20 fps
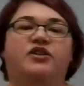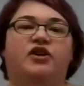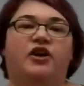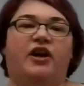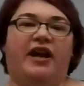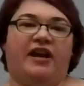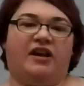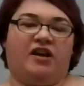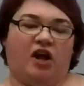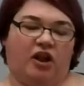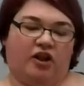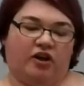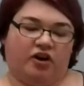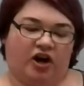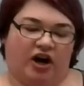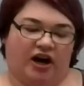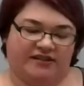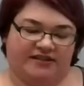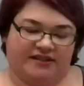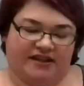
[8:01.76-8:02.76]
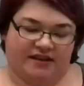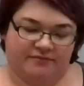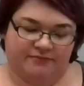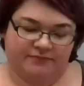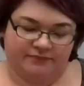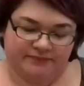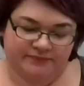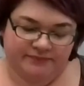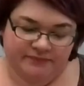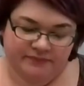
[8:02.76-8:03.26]
your hand all across it.
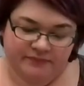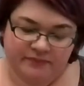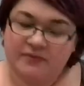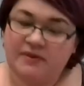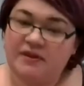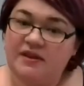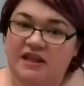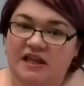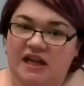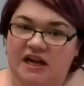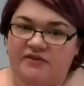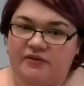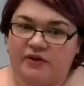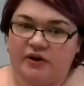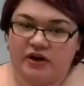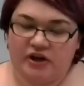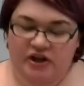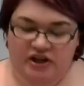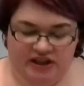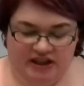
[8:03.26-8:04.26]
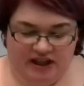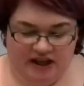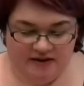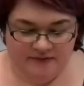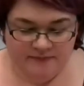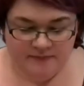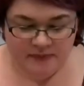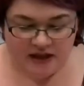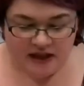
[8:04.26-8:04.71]
Never a good thing.